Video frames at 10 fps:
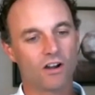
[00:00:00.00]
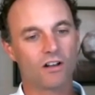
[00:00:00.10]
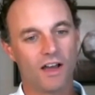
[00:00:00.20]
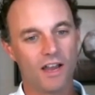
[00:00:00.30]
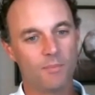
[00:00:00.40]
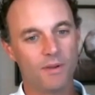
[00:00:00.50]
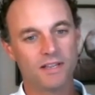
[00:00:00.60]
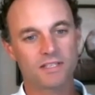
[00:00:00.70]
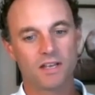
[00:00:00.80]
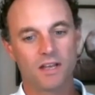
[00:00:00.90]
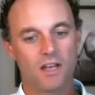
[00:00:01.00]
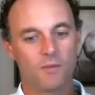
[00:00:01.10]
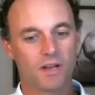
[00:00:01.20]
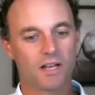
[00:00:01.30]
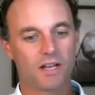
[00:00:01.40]
client base?
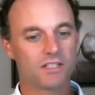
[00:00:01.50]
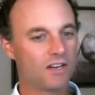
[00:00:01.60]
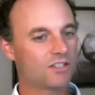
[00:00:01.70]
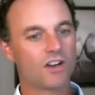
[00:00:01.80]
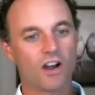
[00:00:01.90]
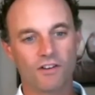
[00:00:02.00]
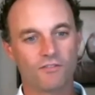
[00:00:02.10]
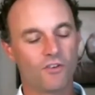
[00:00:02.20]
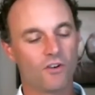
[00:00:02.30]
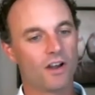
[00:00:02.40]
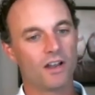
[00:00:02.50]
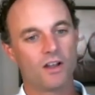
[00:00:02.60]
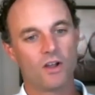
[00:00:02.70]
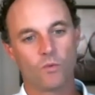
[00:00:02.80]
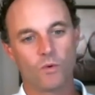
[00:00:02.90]
Because they're starving for it.
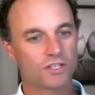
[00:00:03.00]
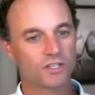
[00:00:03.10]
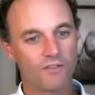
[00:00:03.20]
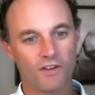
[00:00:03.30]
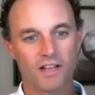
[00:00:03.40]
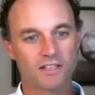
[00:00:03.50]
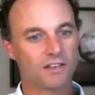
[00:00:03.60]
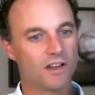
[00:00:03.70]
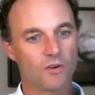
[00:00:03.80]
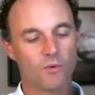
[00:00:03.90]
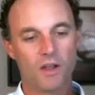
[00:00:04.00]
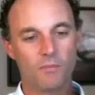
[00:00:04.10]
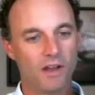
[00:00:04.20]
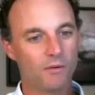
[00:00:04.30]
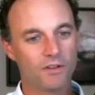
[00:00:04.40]
We're starving as another way of
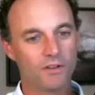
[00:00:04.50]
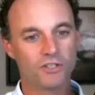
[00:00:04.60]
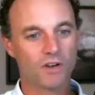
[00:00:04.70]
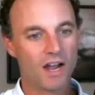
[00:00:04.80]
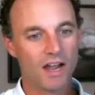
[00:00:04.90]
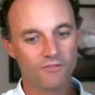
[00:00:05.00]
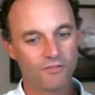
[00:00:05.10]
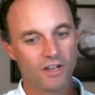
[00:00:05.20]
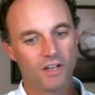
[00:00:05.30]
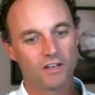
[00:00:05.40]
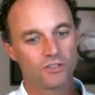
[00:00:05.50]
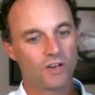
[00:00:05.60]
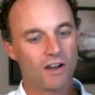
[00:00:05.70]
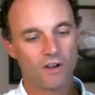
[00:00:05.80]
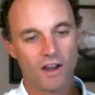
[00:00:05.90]
being able to drive
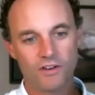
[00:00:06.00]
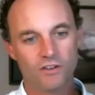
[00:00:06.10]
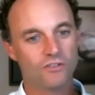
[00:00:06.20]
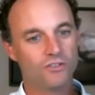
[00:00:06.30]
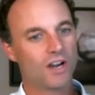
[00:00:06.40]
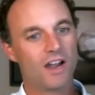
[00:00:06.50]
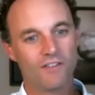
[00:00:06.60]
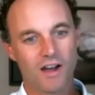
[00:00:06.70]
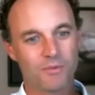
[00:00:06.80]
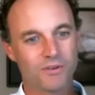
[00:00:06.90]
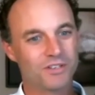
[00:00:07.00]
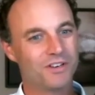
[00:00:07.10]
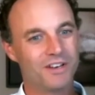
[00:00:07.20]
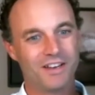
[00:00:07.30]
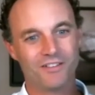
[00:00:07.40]
revenue, drive
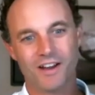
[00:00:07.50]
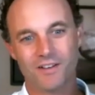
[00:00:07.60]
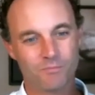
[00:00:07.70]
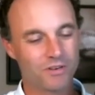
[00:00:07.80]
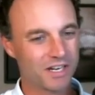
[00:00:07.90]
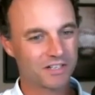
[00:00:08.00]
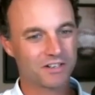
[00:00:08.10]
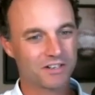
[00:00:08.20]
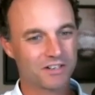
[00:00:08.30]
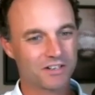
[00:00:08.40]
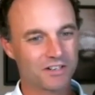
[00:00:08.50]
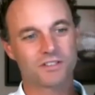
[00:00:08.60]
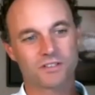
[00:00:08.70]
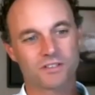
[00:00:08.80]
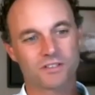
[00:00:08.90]
opportunity, right? Protect our
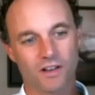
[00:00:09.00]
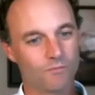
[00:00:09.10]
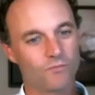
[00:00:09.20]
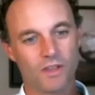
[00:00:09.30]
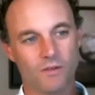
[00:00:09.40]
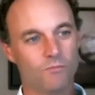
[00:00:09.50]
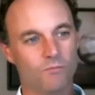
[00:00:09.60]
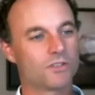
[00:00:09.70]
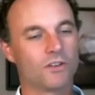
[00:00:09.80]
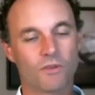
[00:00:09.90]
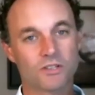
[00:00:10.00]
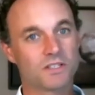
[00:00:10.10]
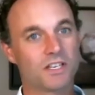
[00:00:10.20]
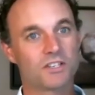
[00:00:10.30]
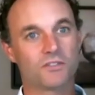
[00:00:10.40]
customers. And so the rest was
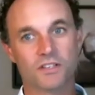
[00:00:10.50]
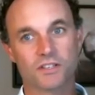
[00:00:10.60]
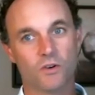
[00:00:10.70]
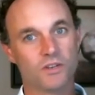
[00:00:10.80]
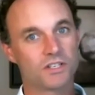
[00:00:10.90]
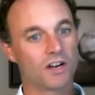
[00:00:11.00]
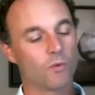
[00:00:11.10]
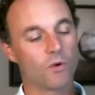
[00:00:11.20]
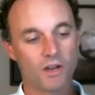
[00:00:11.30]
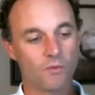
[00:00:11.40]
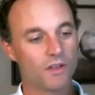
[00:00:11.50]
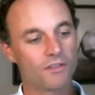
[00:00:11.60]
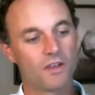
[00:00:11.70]
history. So we started working with